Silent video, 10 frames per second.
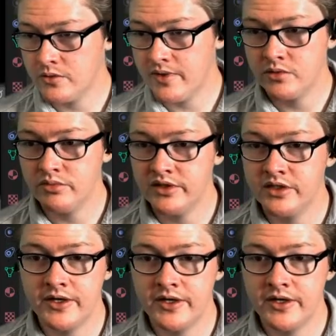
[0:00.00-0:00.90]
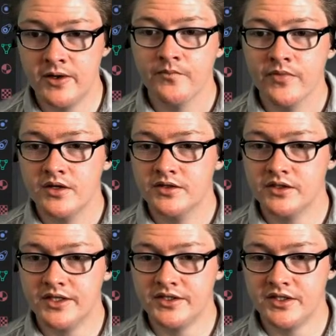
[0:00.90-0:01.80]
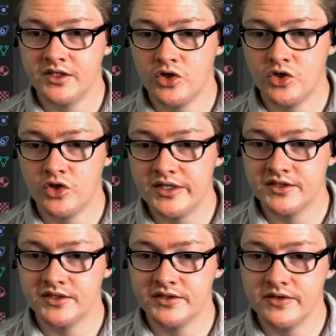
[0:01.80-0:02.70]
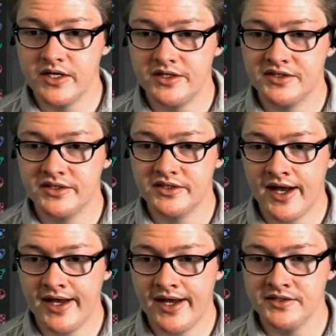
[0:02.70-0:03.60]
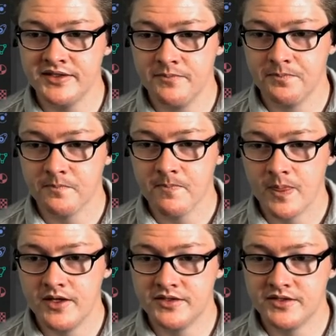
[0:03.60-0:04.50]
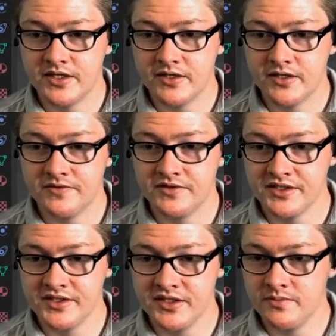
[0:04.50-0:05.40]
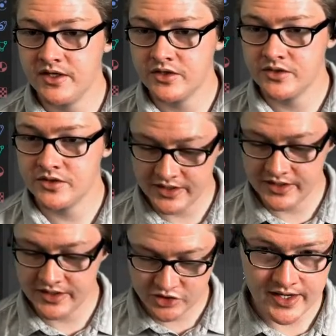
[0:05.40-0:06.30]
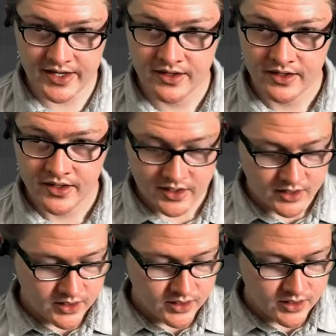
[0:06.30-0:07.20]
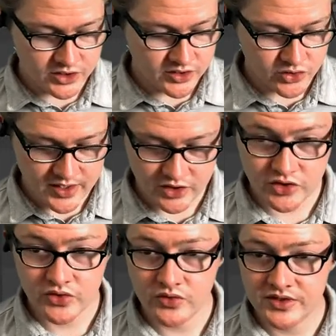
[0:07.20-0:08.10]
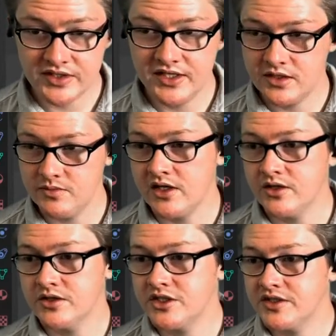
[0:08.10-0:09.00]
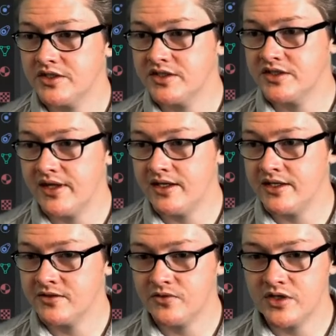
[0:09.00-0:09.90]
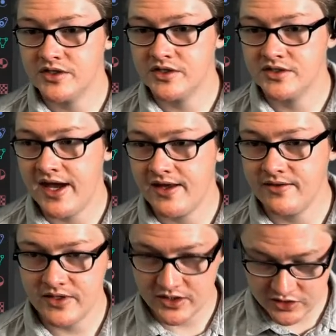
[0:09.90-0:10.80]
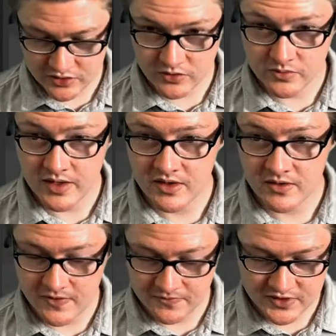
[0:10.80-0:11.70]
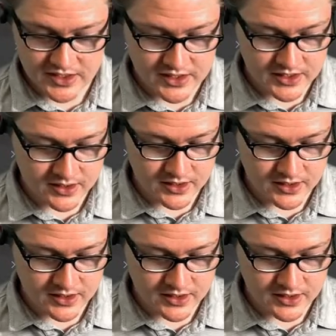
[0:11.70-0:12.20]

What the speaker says: to Blender here. So let's increase the size. Instead of 6 centimeters, let's just try 2 centimeters. Just see what that does for us. Yeah, we could do maybe 15